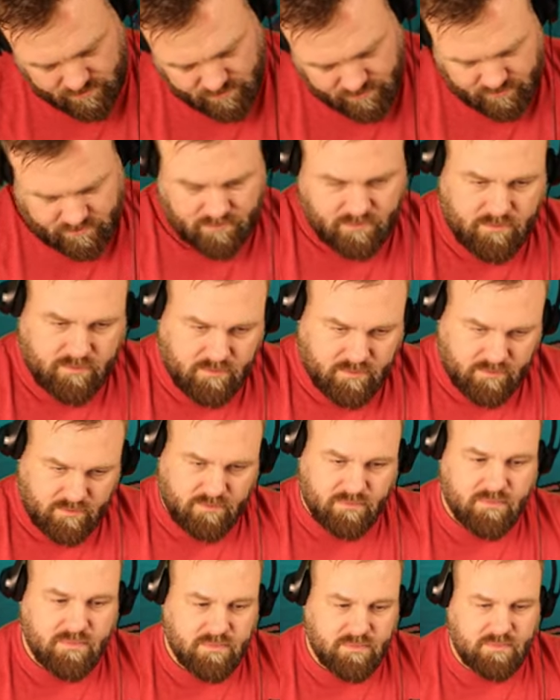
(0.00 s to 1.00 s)
Give me some
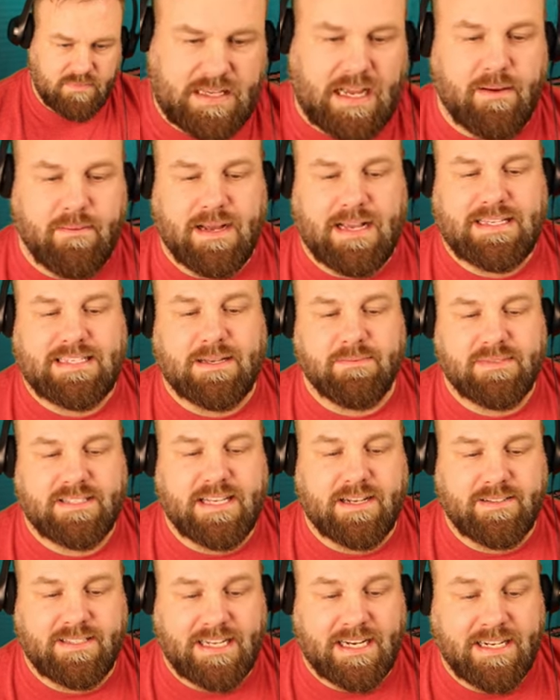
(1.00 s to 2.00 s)
sushi. Give me some
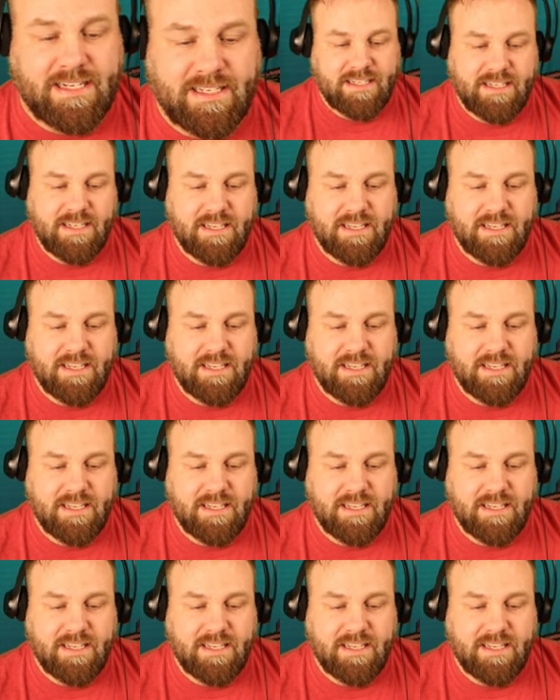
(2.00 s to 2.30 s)
sushi.